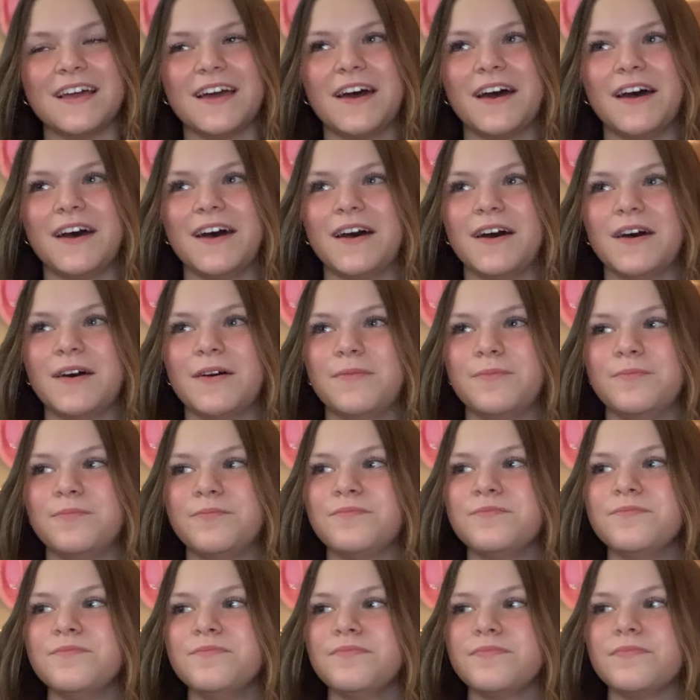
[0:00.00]

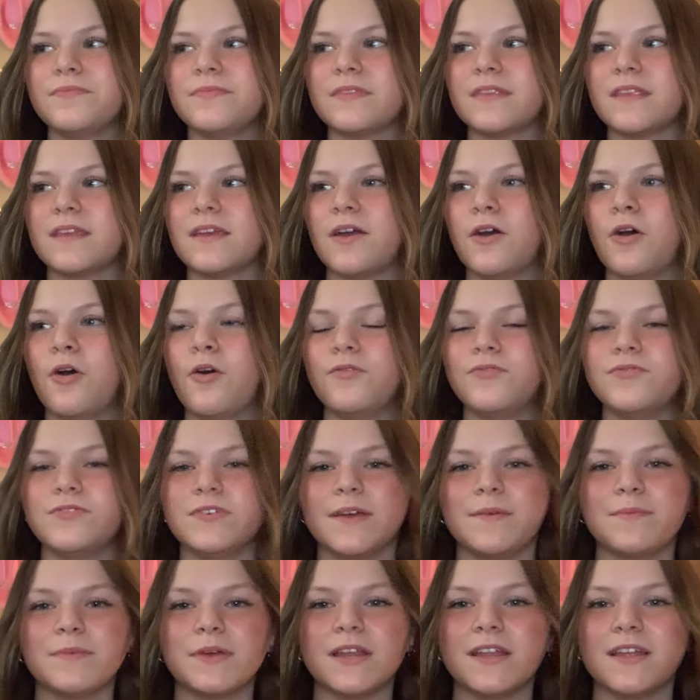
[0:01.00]

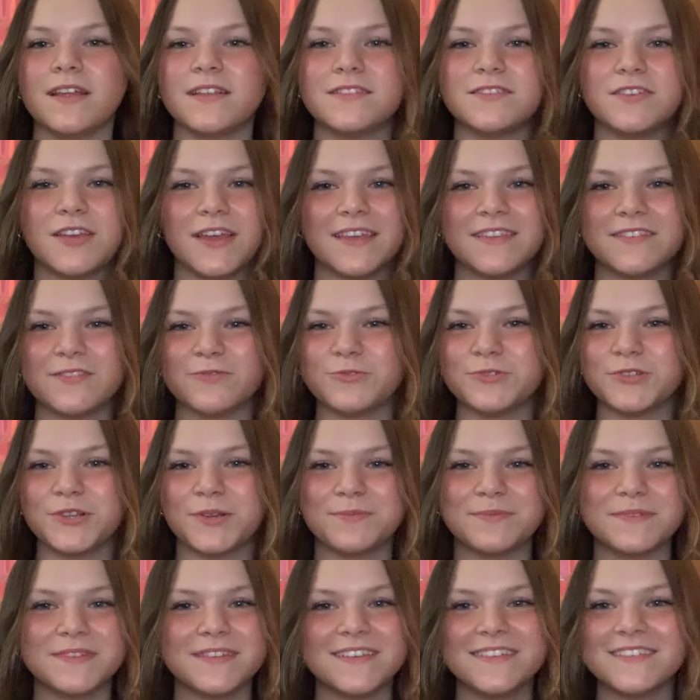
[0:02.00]
Hopefully I'm gonna take some
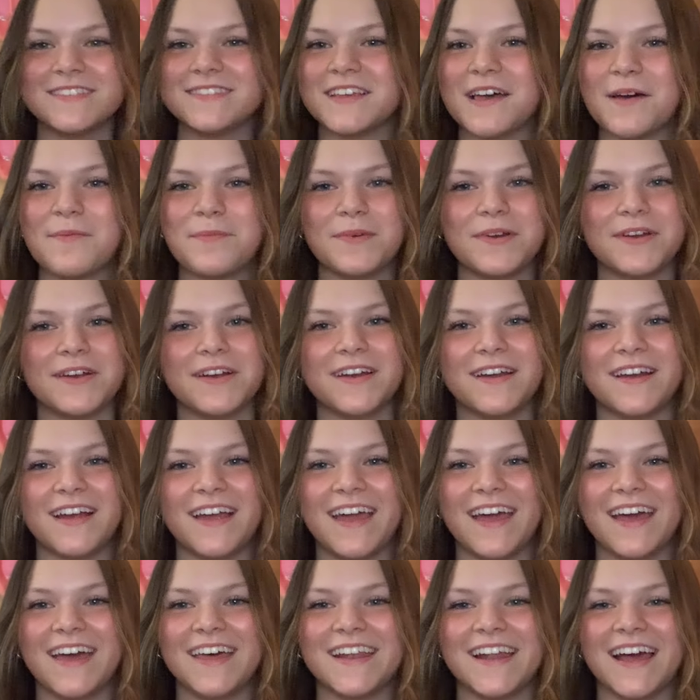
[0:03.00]
trips this summer,
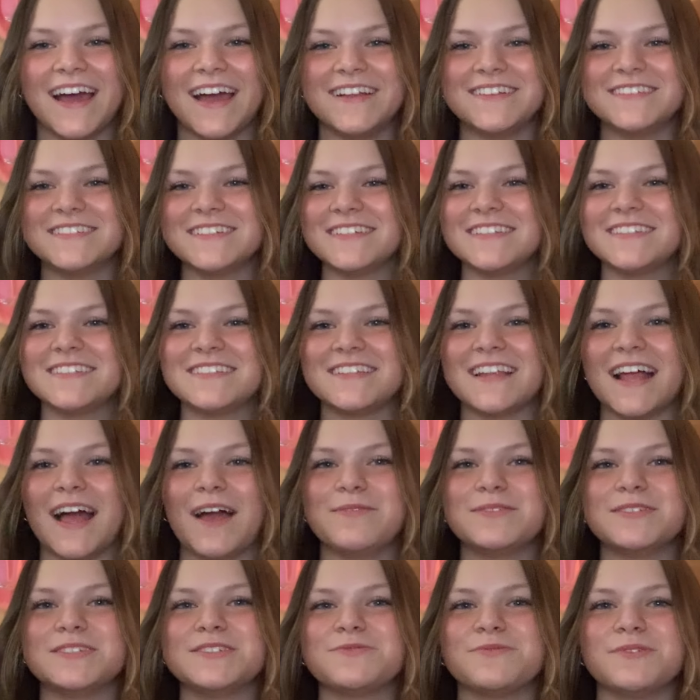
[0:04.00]
and I'm just
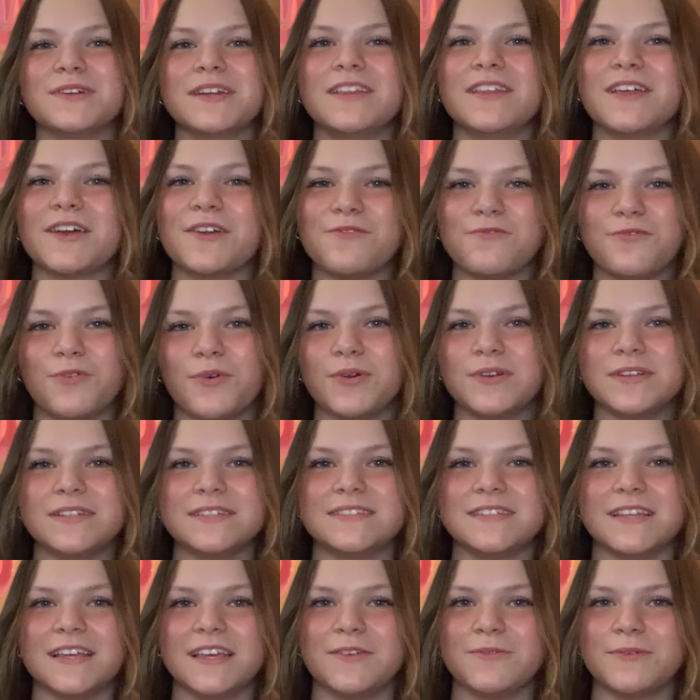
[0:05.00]
really looking forward to
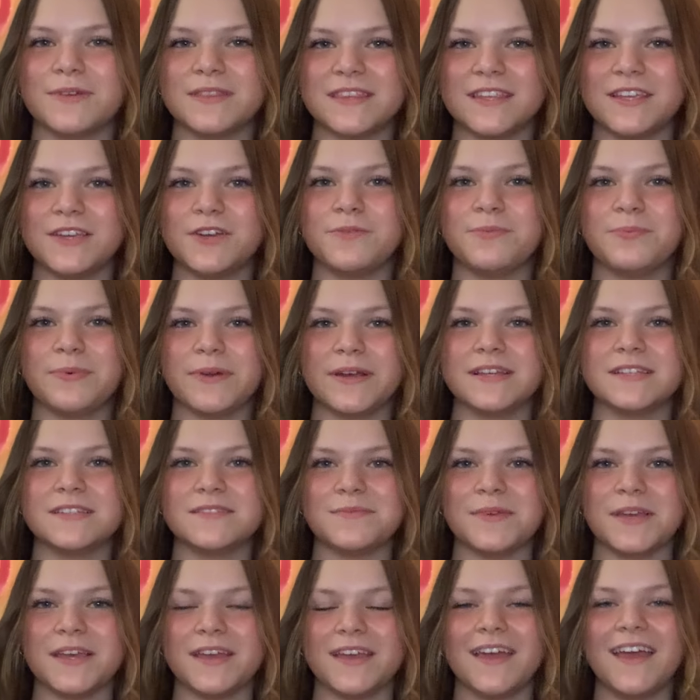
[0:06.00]
seeing what the year brings
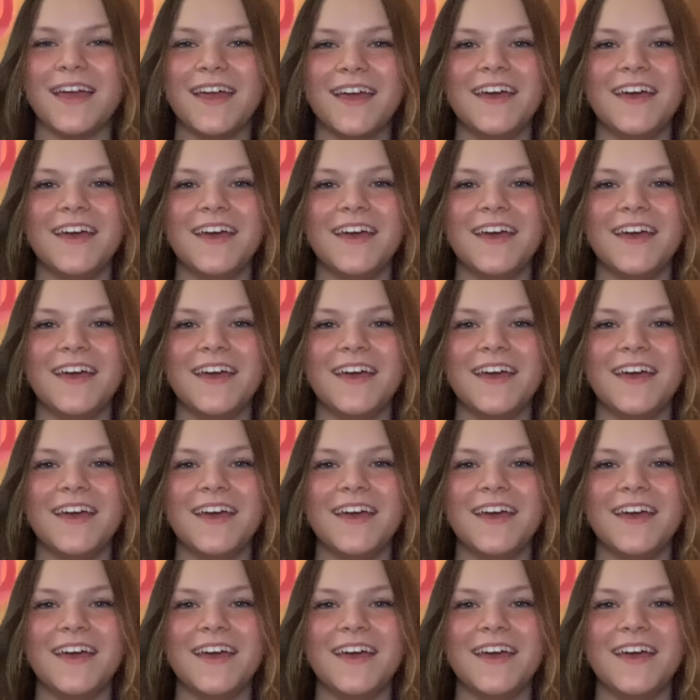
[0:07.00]
me